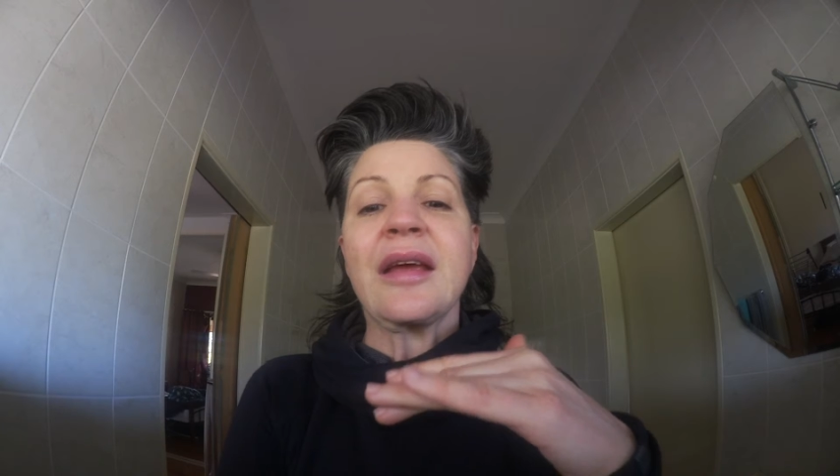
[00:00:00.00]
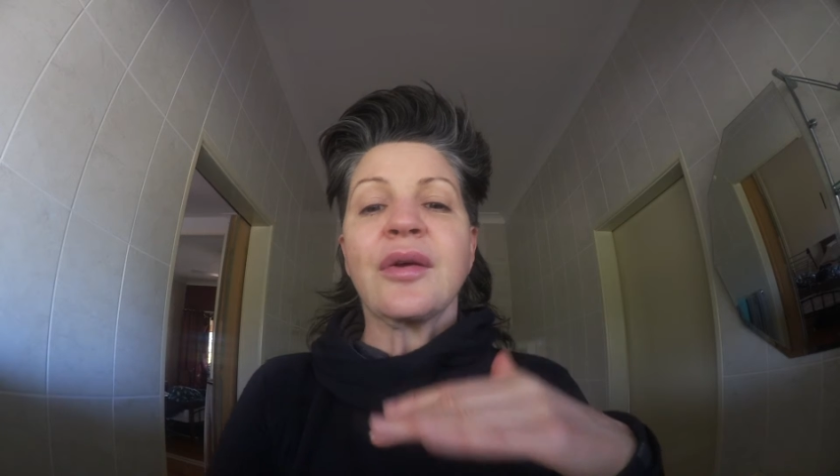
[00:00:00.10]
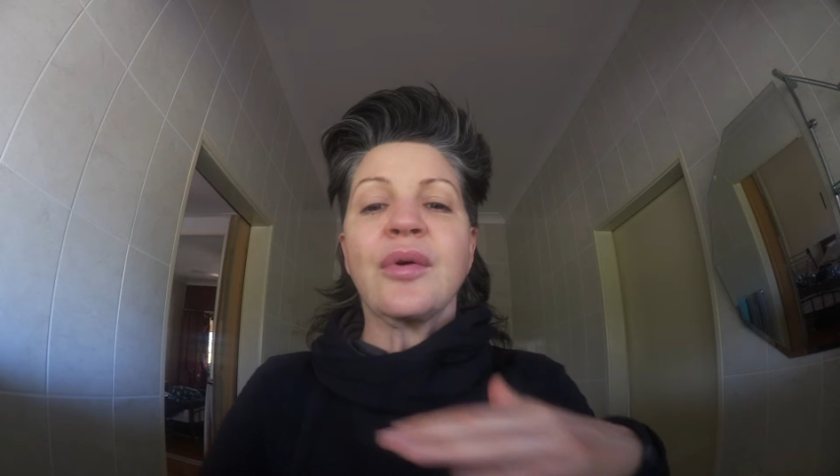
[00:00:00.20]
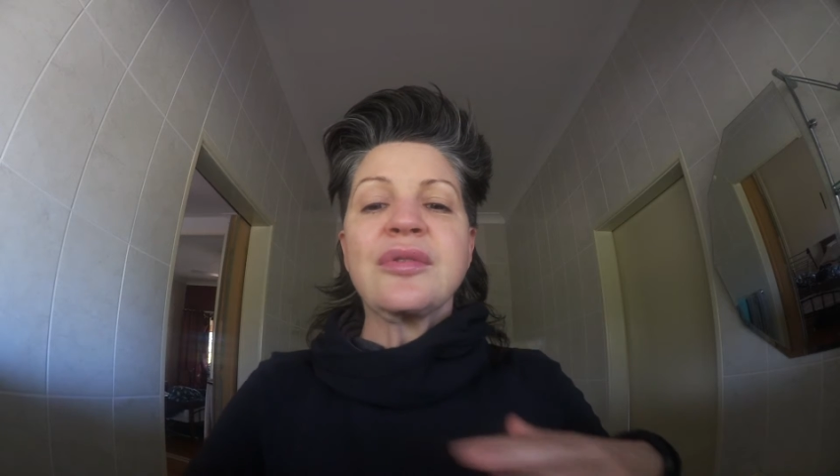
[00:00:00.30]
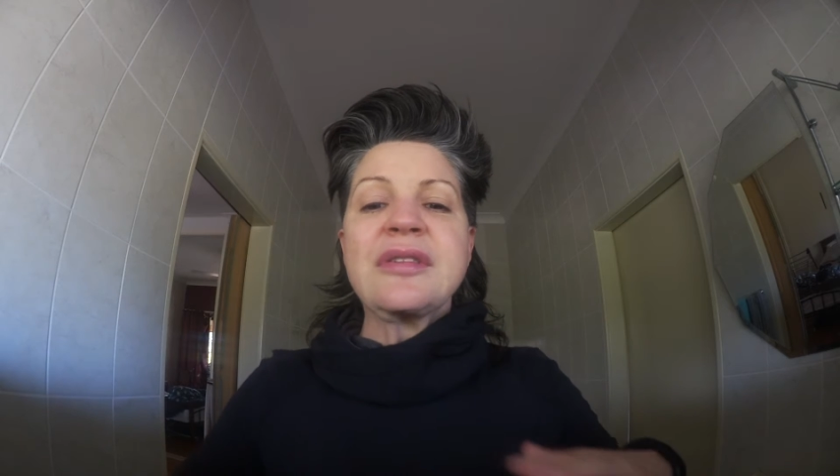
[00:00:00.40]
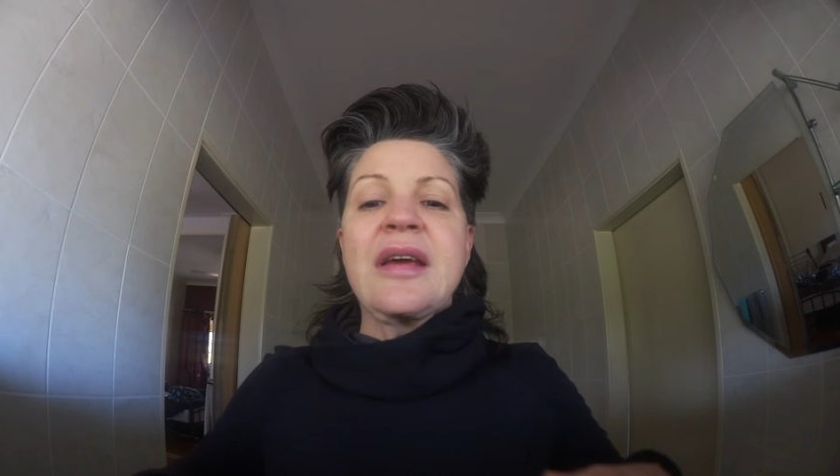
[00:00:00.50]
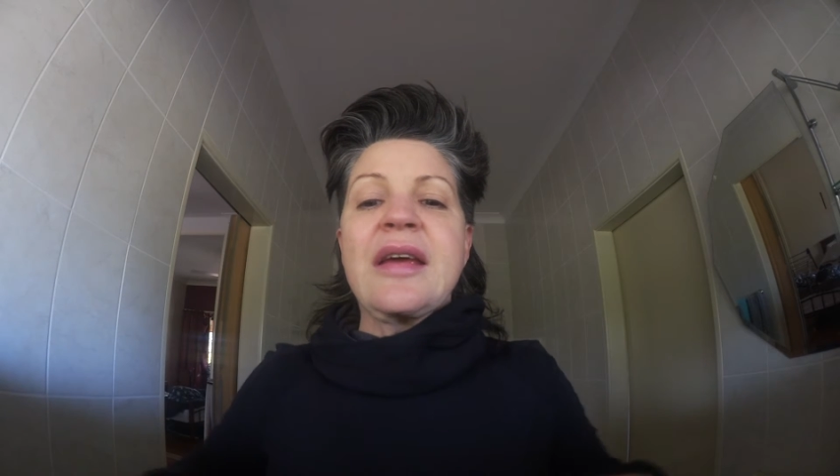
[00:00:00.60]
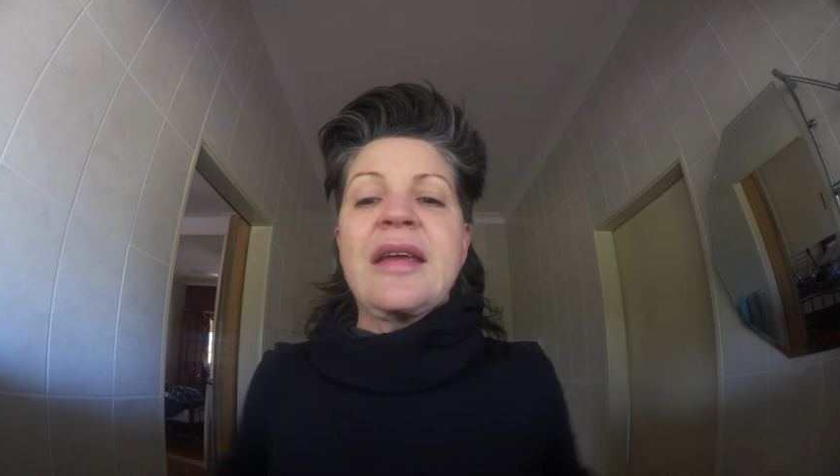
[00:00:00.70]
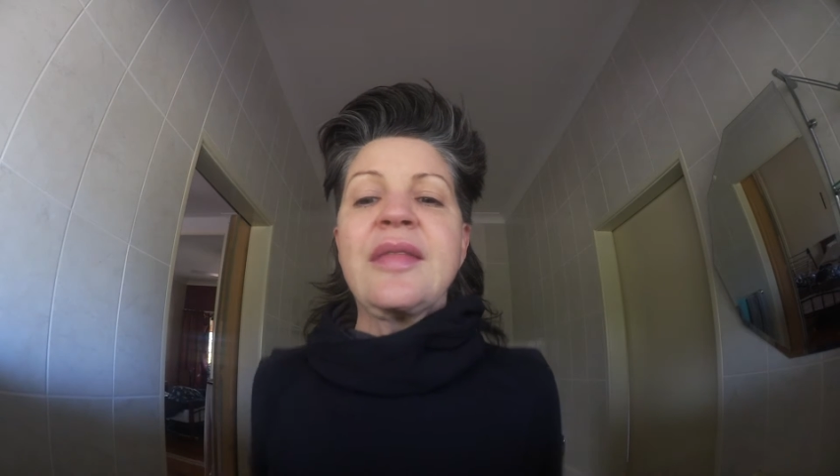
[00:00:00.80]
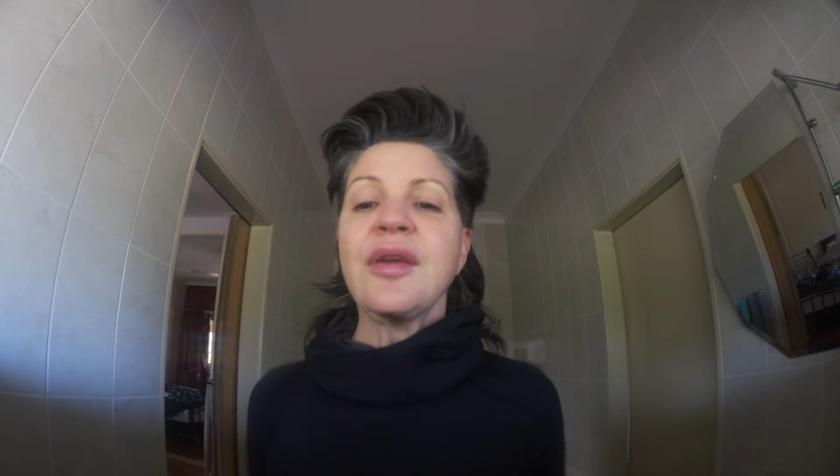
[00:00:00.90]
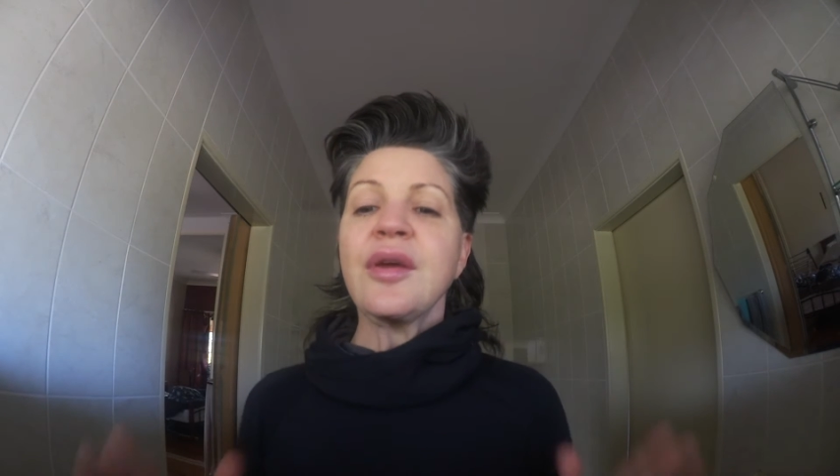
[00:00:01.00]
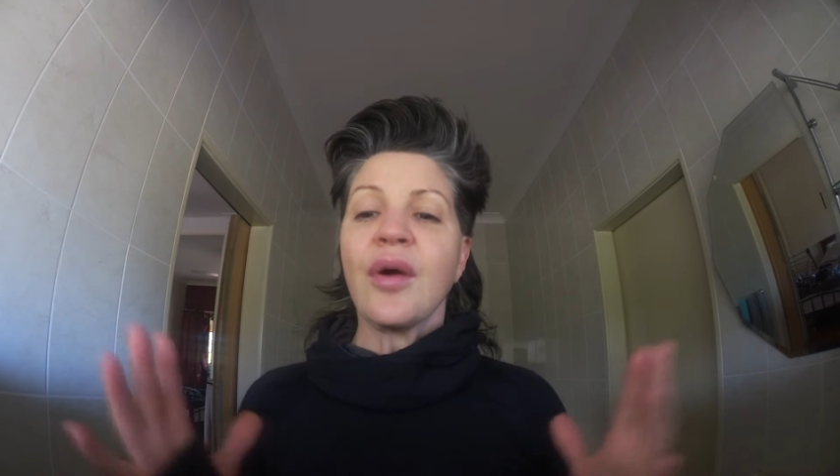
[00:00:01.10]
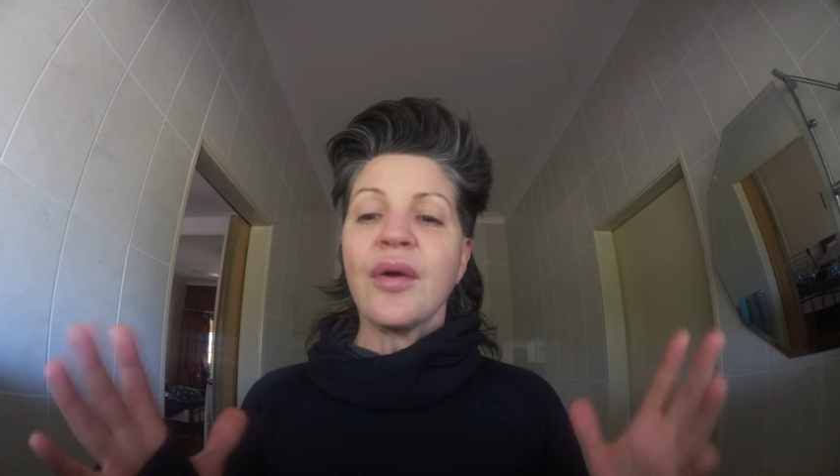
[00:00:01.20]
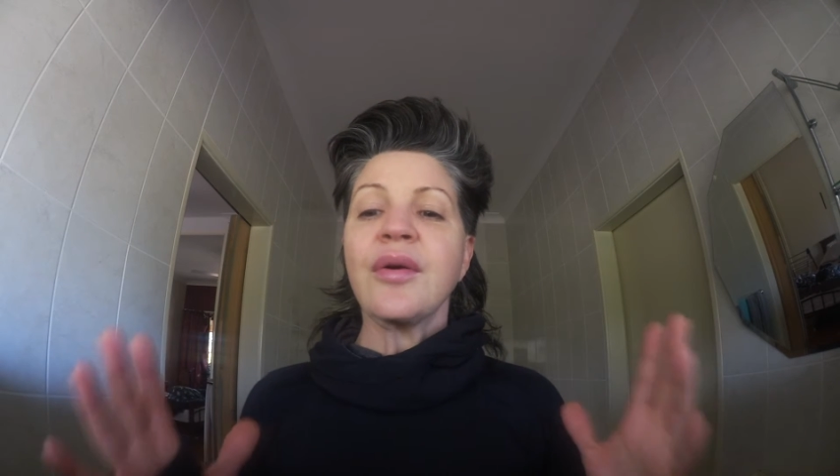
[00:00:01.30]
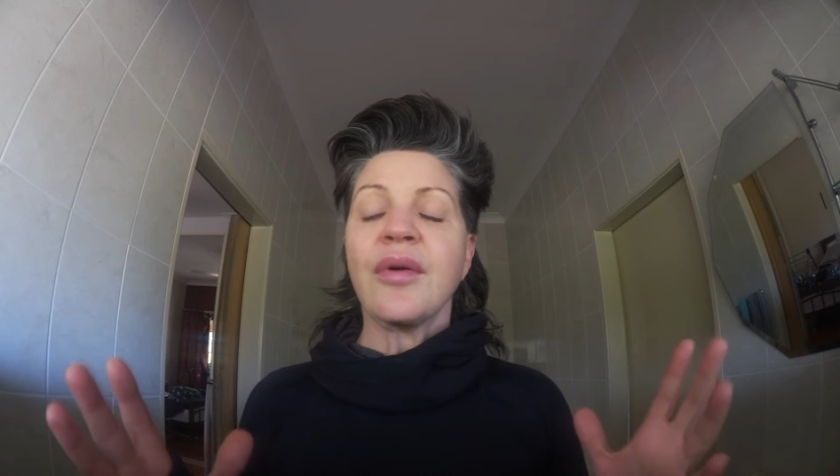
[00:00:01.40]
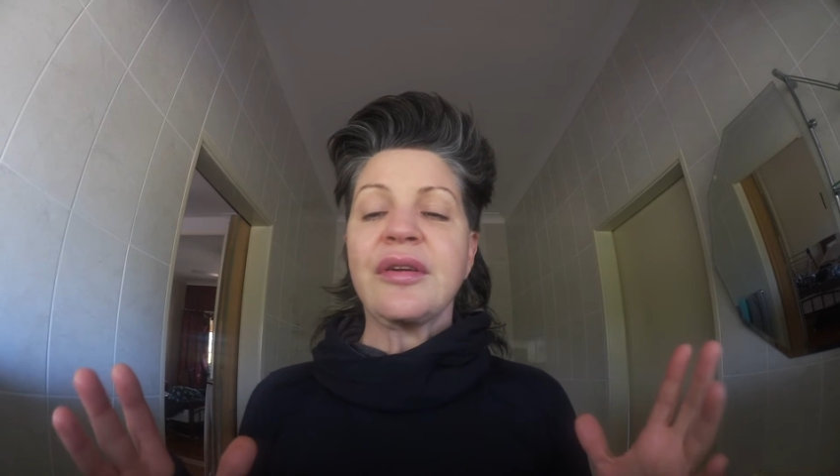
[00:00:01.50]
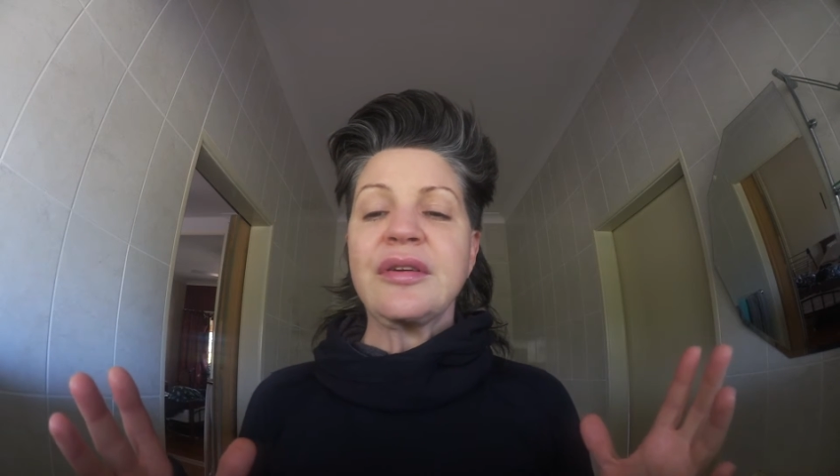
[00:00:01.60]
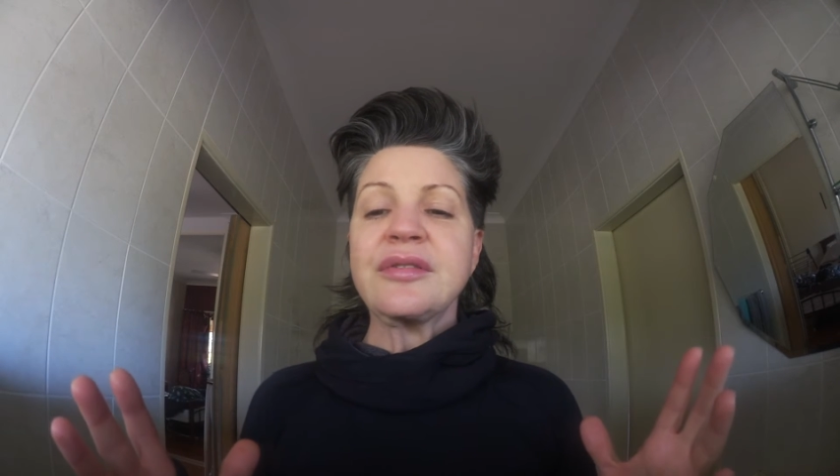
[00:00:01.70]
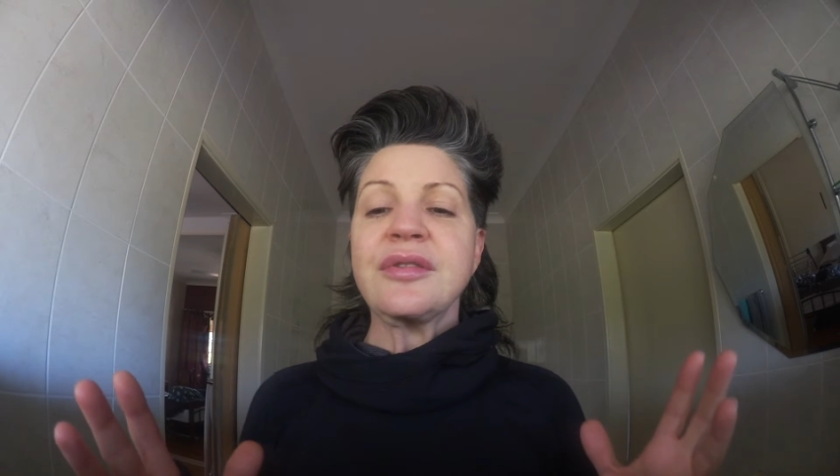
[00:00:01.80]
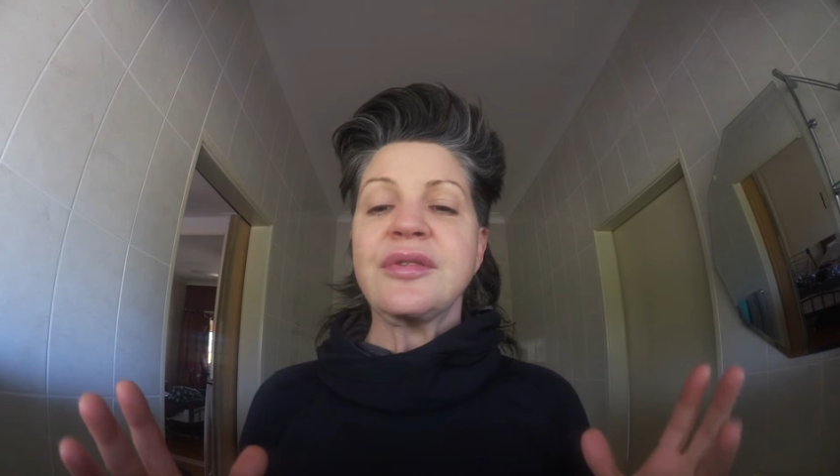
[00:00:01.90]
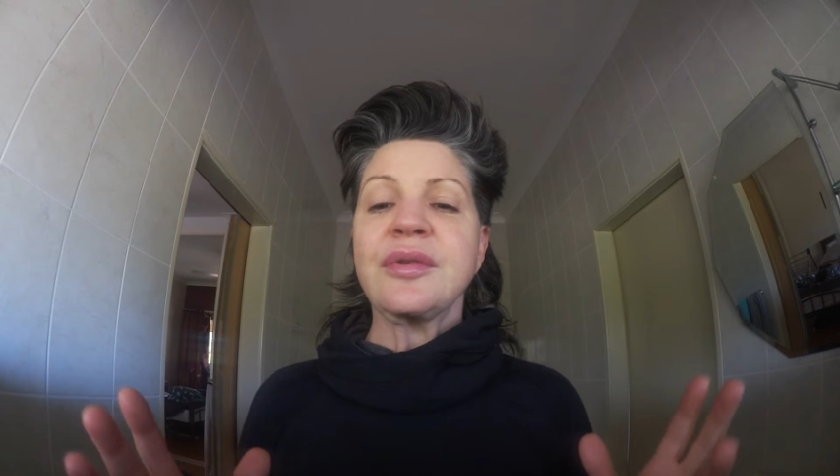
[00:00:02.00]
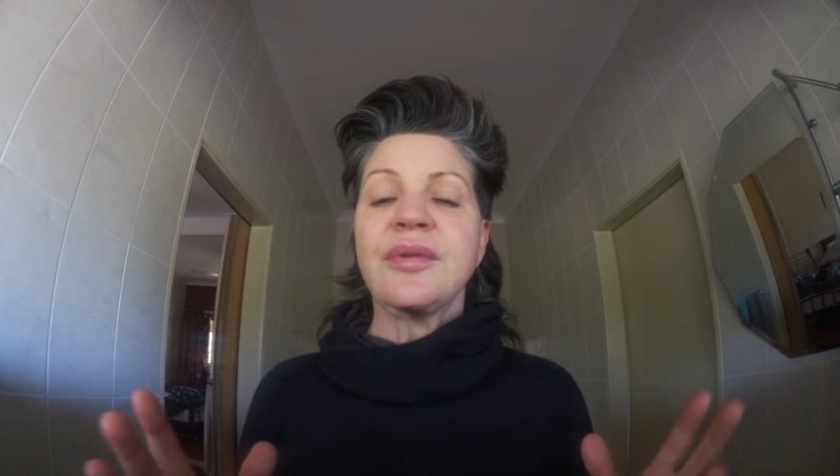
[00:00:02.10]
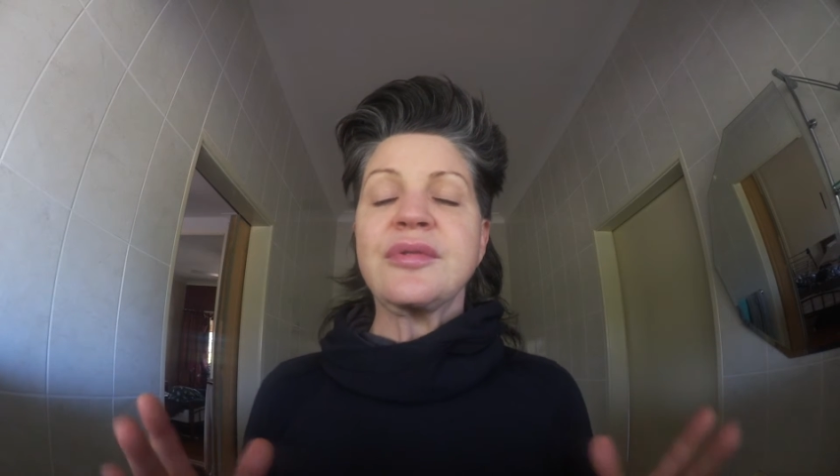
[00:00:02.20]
And of course, in the yoga I used to do,